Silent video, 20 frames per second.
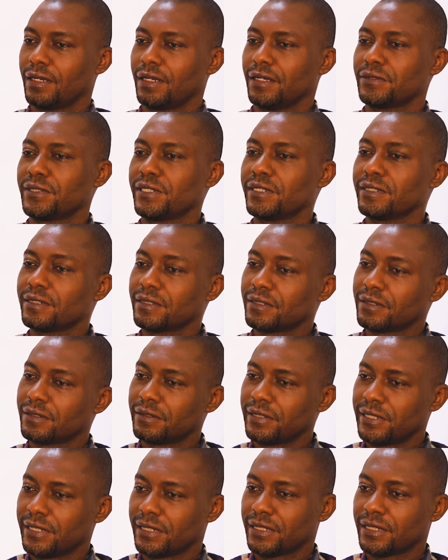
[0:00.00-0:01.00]
would say
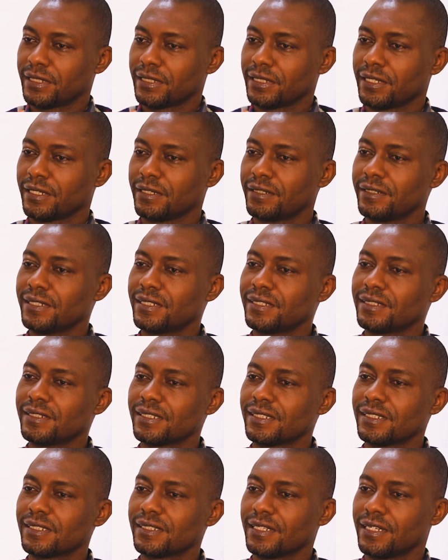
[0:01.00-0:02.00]
great. Great in
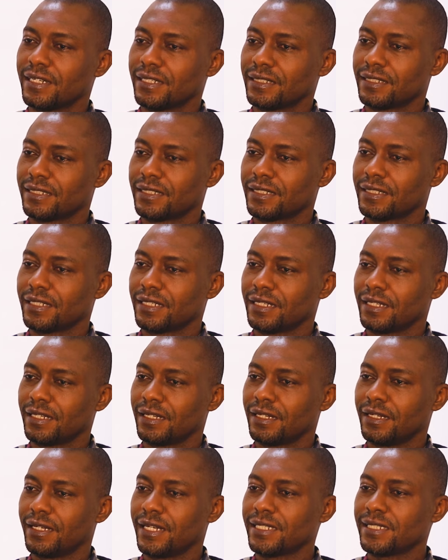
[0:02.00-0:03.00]
the sense that,
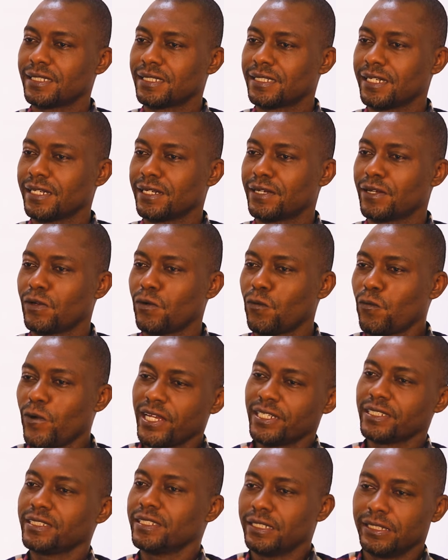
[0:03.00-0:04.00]
let's take
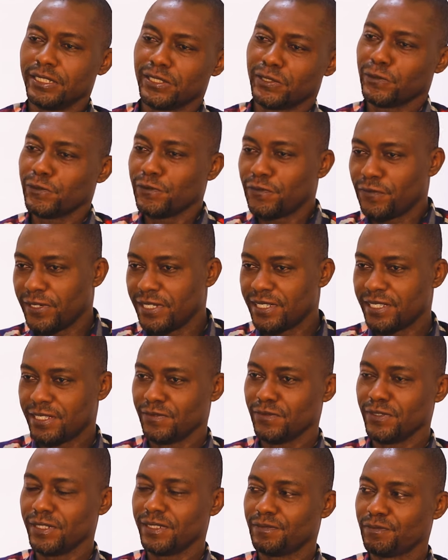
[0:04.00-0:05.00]
when there is no
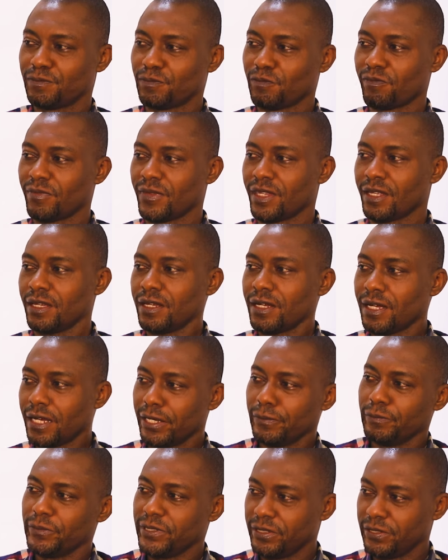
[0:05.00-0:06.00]
festival,
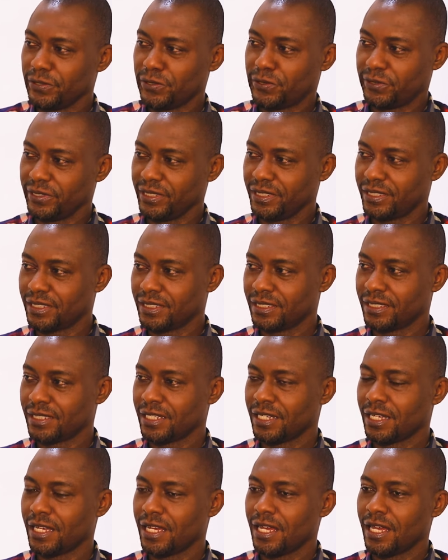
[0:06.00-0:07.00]
I'm in the street.
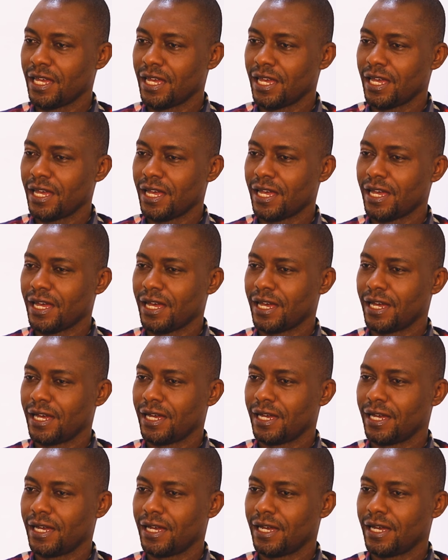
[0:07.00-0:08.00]

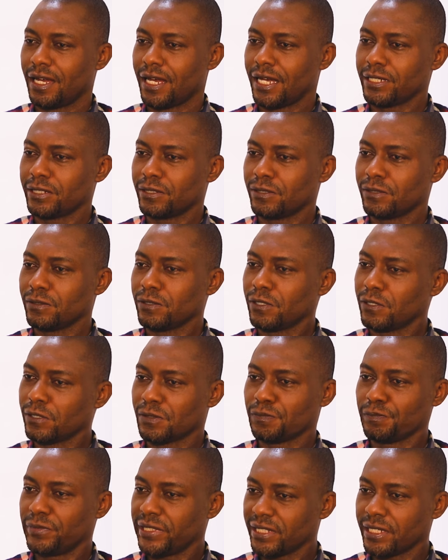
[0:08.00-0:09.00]
I do
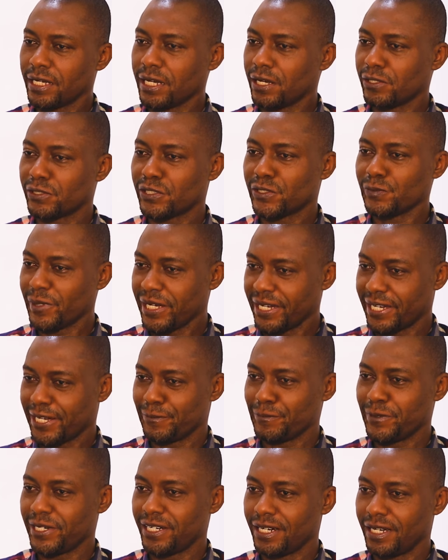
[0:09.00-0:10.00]
not bring out my
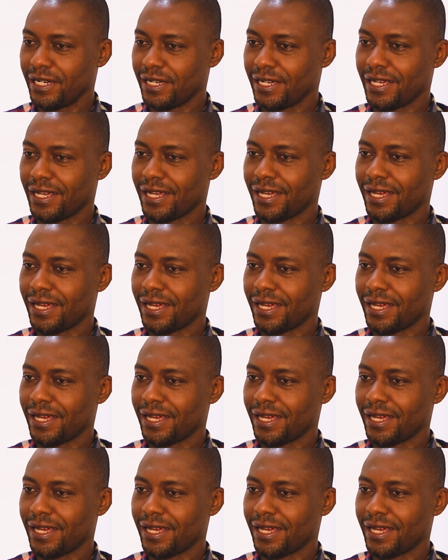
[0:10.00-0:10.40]
camera.